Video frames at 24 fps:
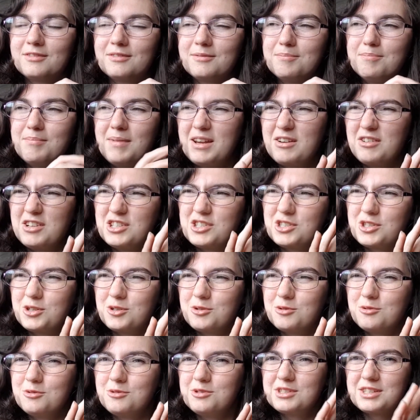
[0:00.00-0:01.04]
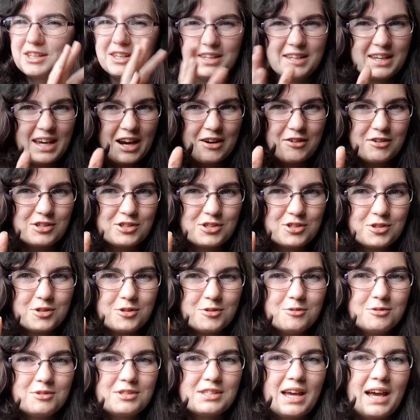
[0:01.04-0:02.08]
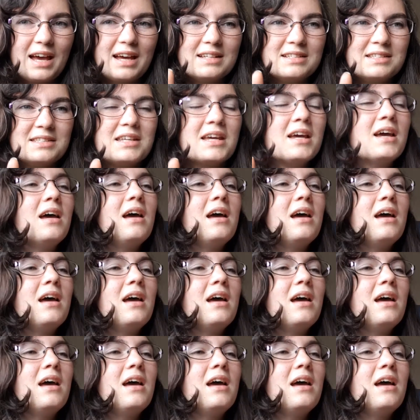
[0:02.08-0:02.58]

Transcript: Mary Sue's and Gary Stu's, and